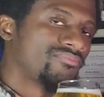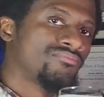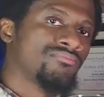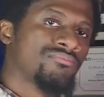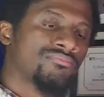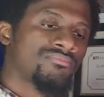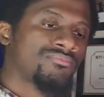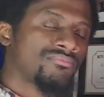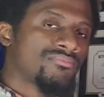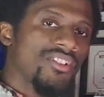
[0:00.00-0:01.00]

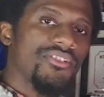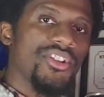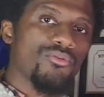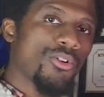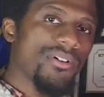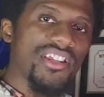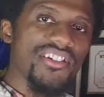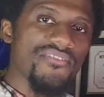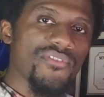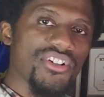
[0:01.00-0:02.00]
the aroma
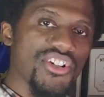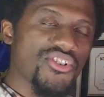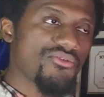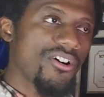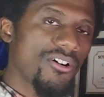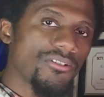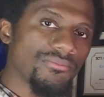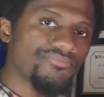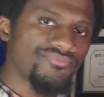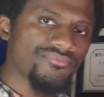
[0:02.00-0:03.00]
isn't very strong.
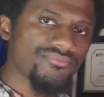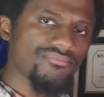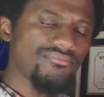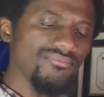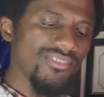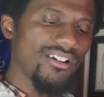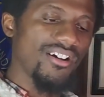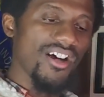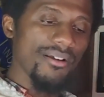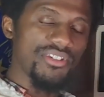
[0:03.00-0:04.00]

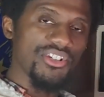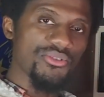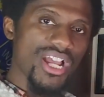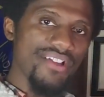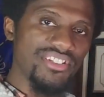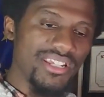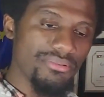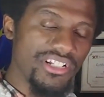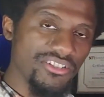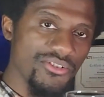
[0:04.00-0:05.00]
You do have to get
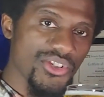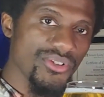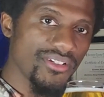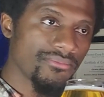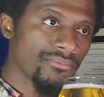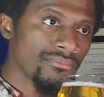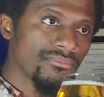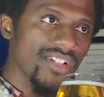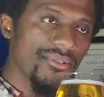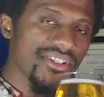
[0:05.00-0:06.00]
pretty close to it.
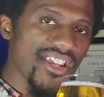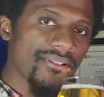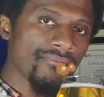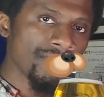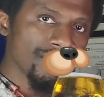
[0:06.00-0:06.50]
I would say,